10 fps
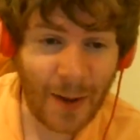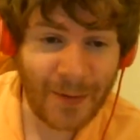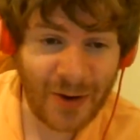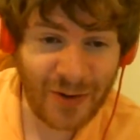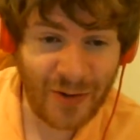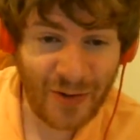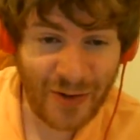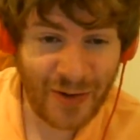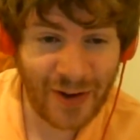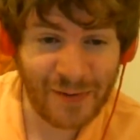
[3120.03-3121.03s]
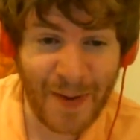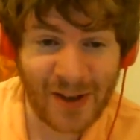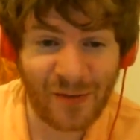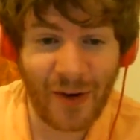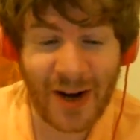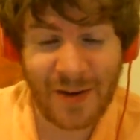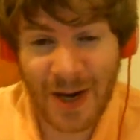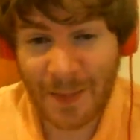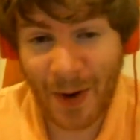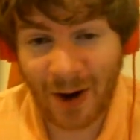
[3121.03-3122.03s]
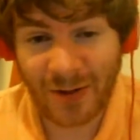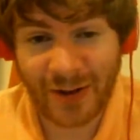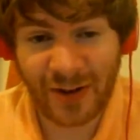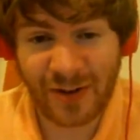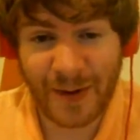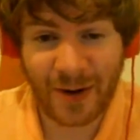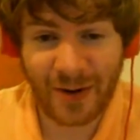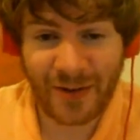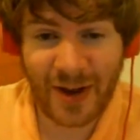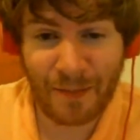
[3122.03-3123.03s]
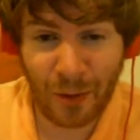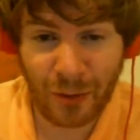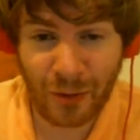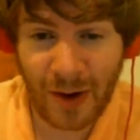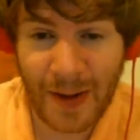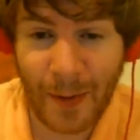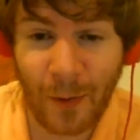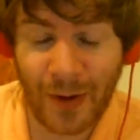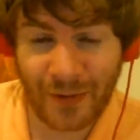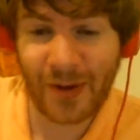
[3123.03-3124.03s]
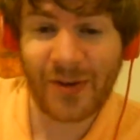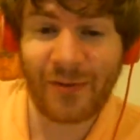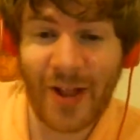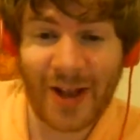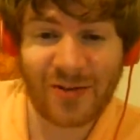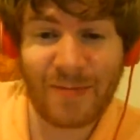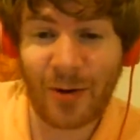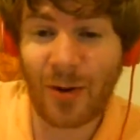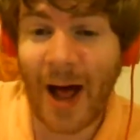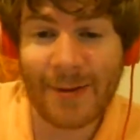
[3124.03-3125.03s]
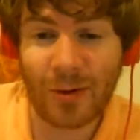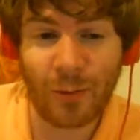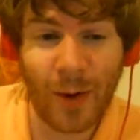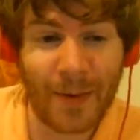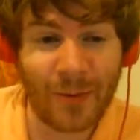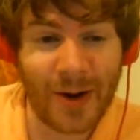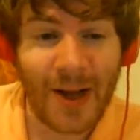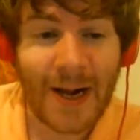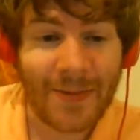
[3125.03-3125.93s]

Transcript: an optician's, his best friend being part of the conspiracy, murdering people with his flesh metal hybrid weaponry,